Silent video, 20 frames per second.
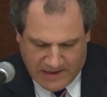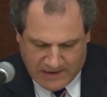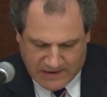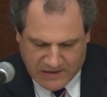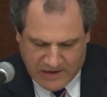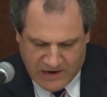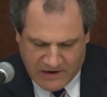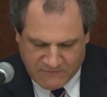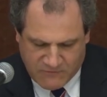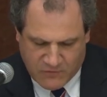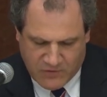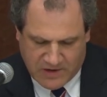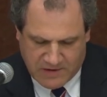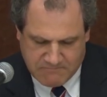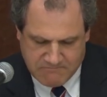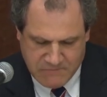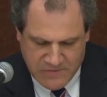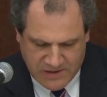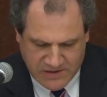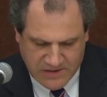
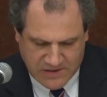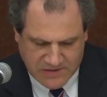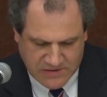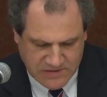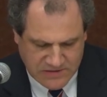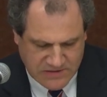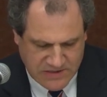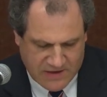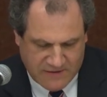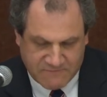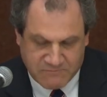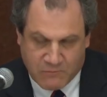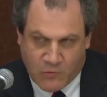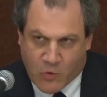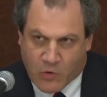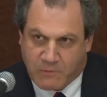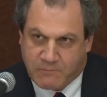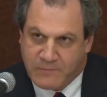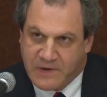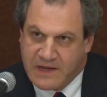covering millions of
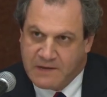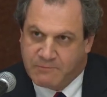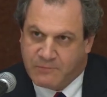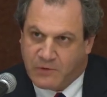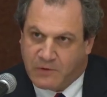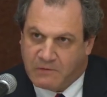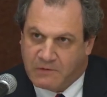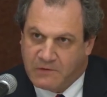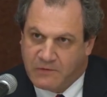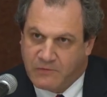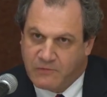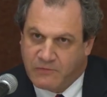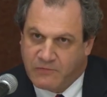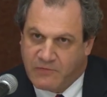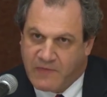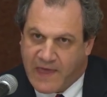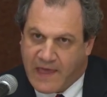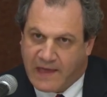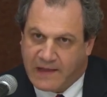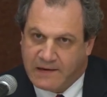more people
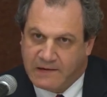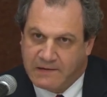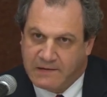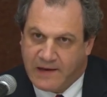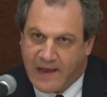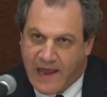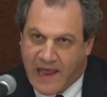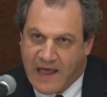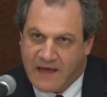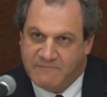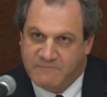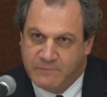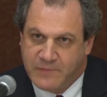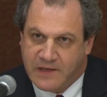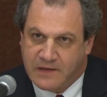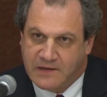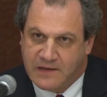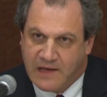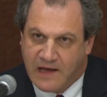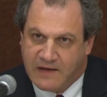than have
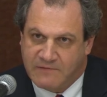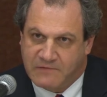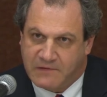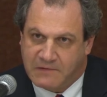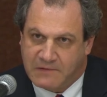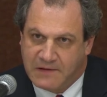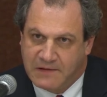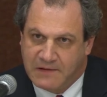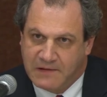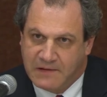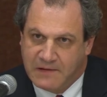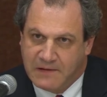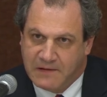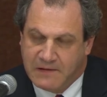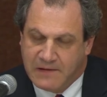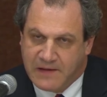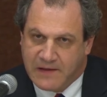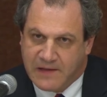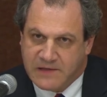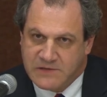been covered.
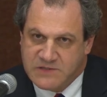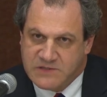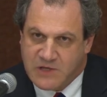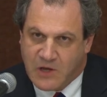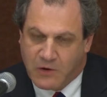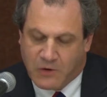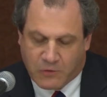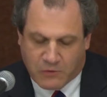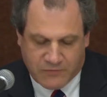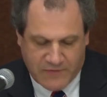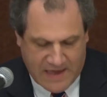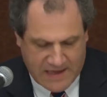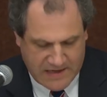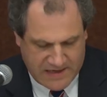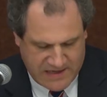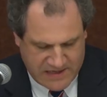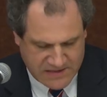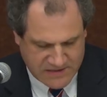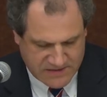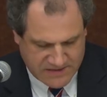And so that
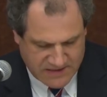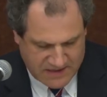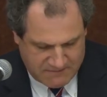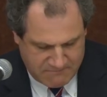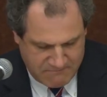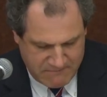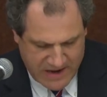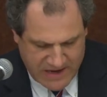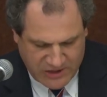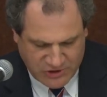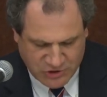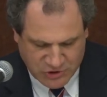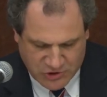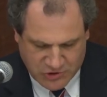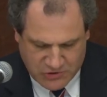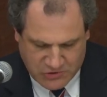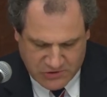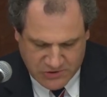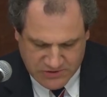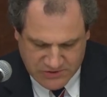is a
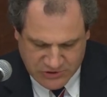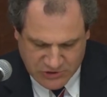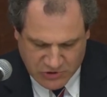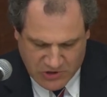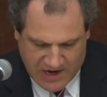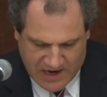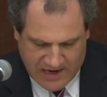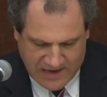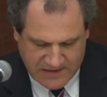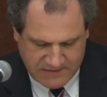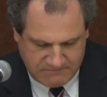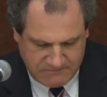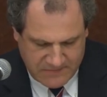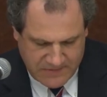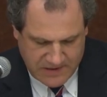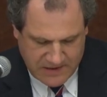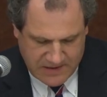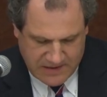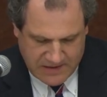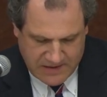major stride
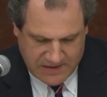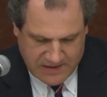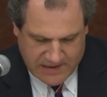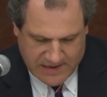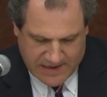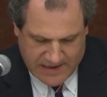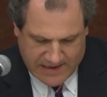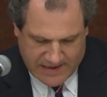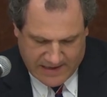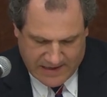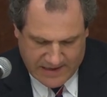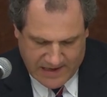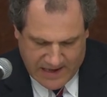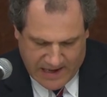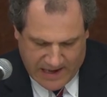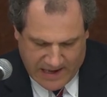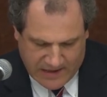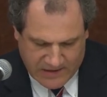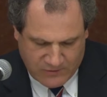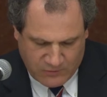
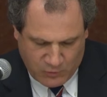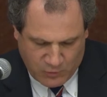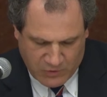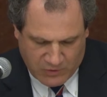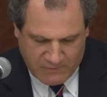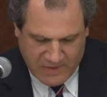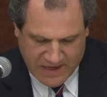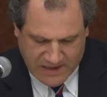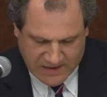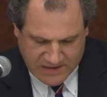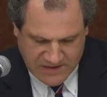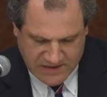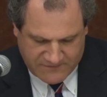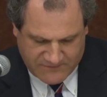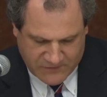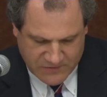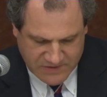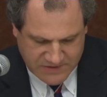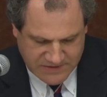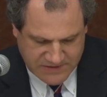and will make a
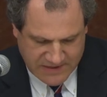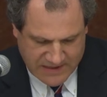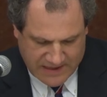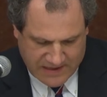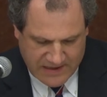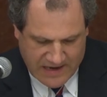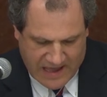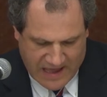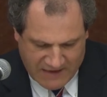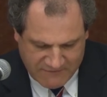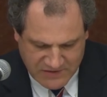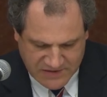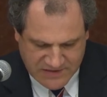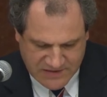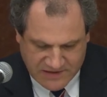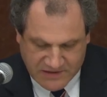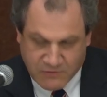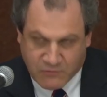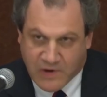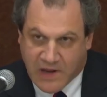difference. And
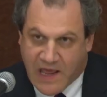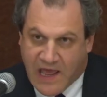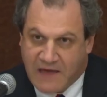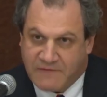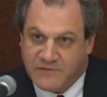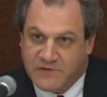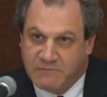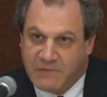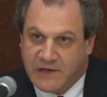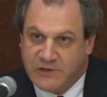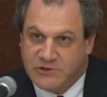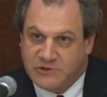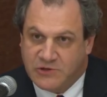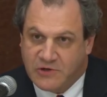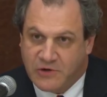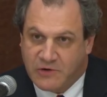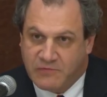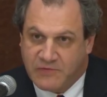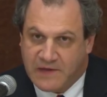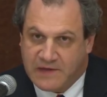obviously we have to make
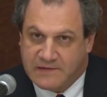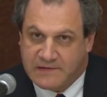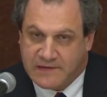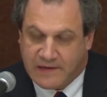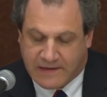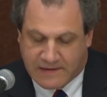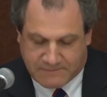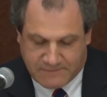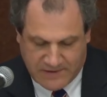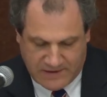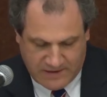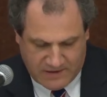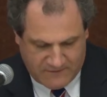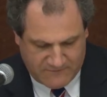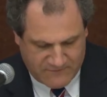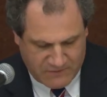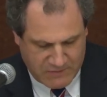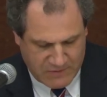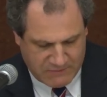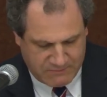sure that, you know,
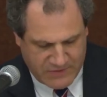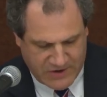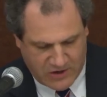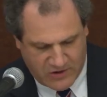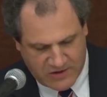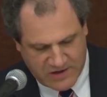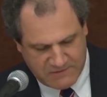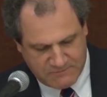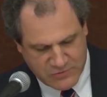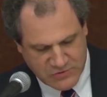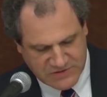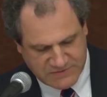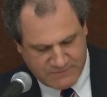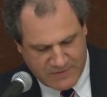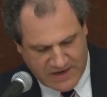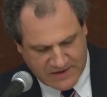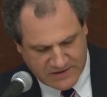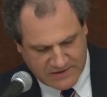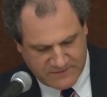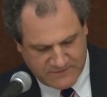from a parity
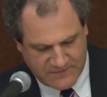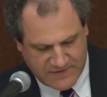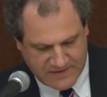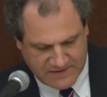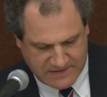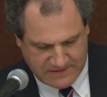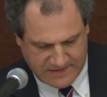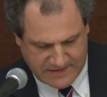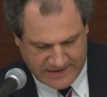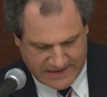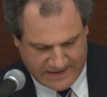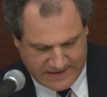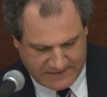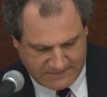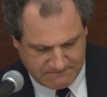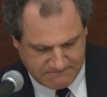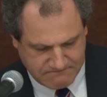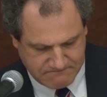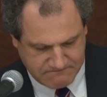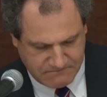perspective
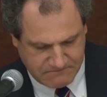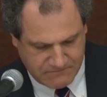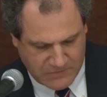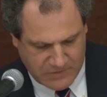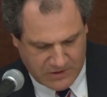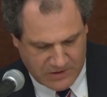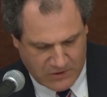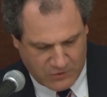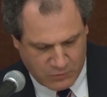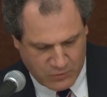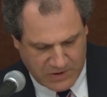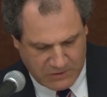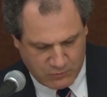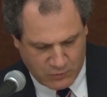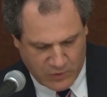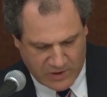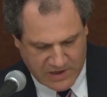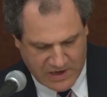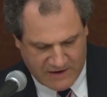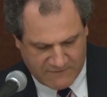that, you know, we
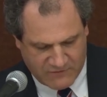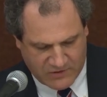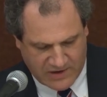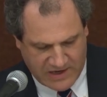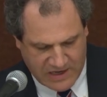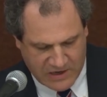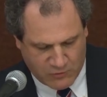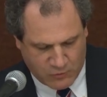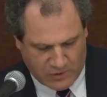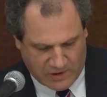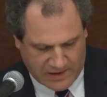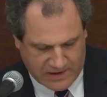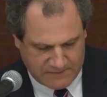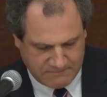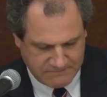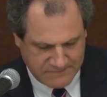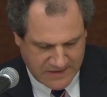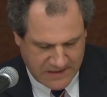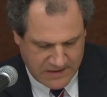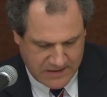cover equally.
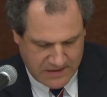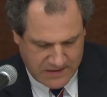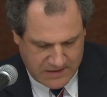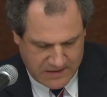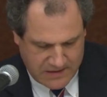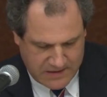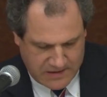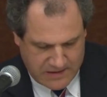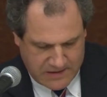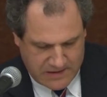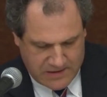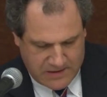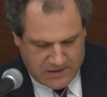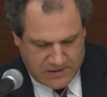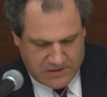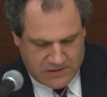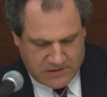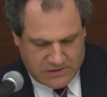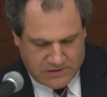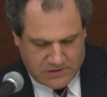
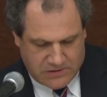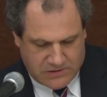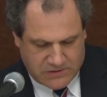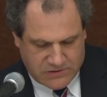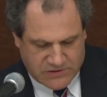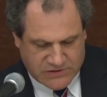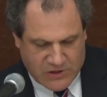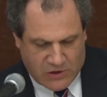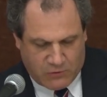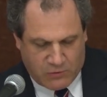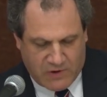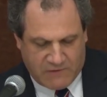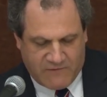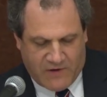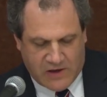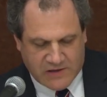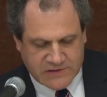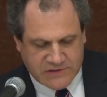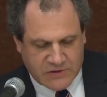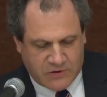So we've
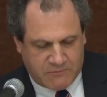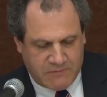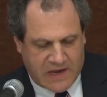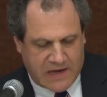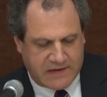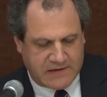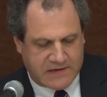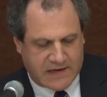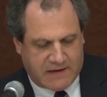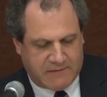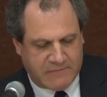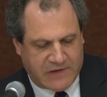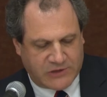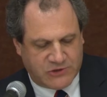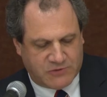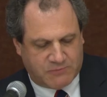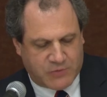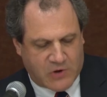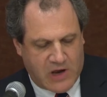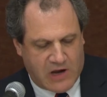also made
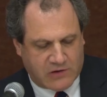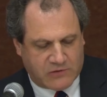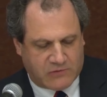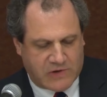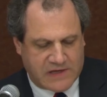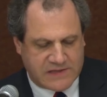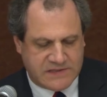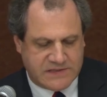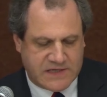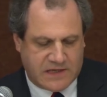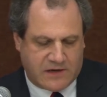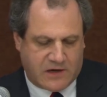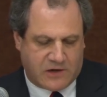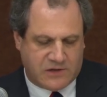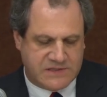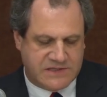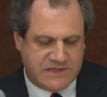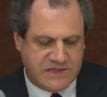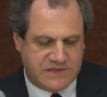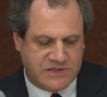major progress in
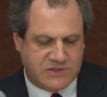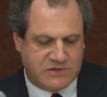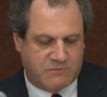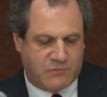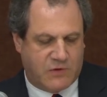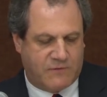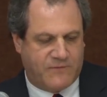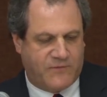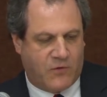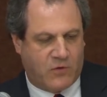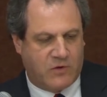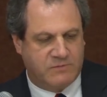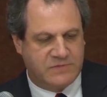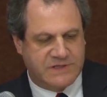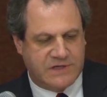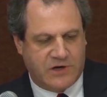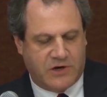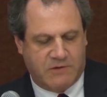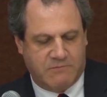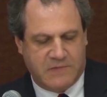our system
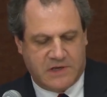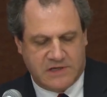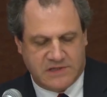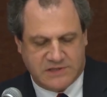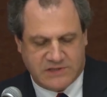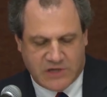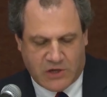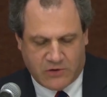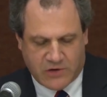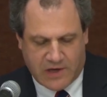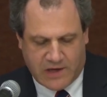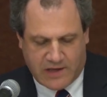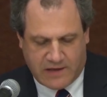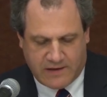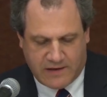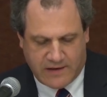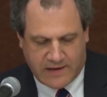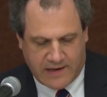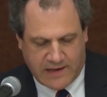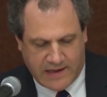reforms here in Minnesota,
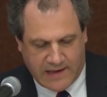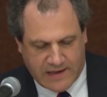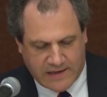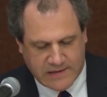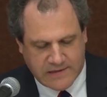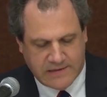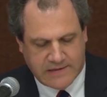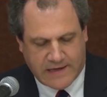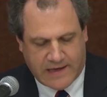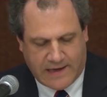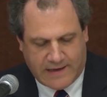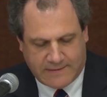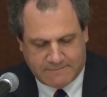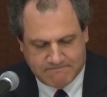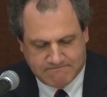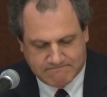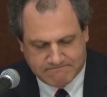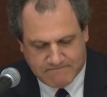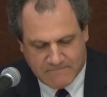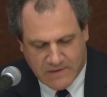
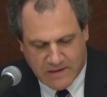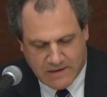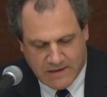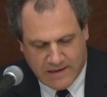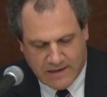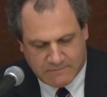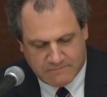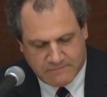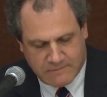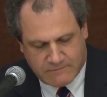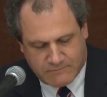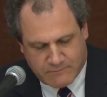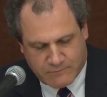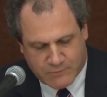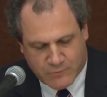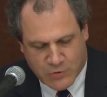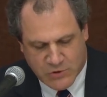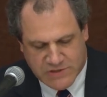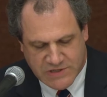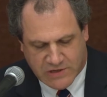and
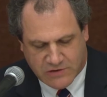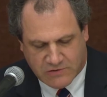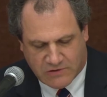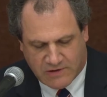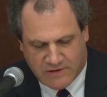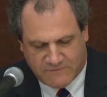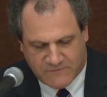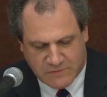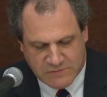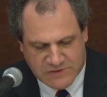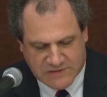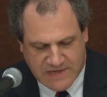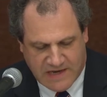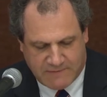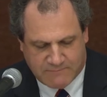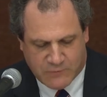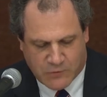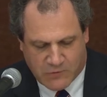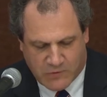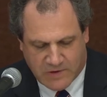particularly from the
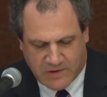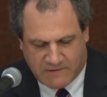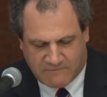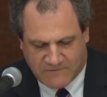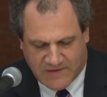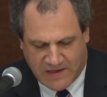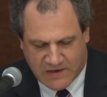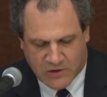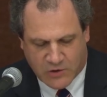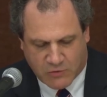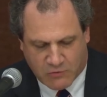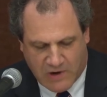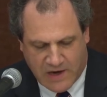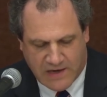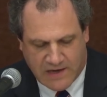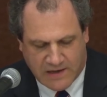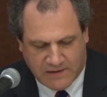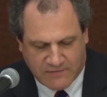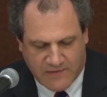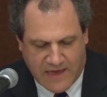standpoint of
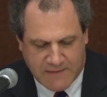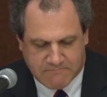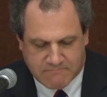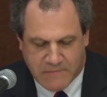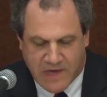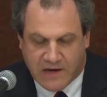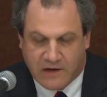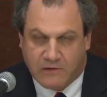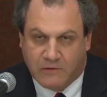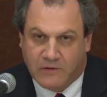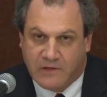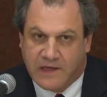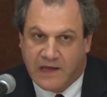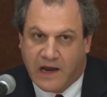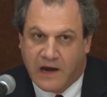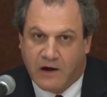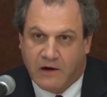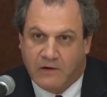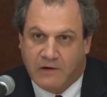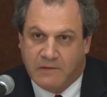integrating that medical
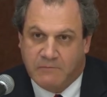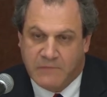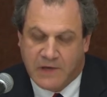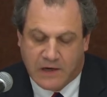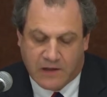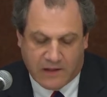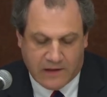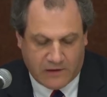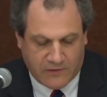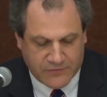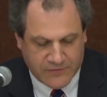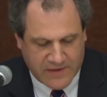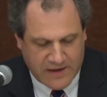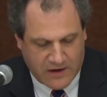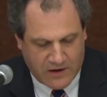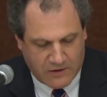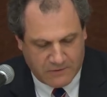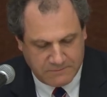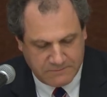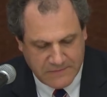care and mental health
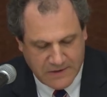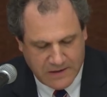care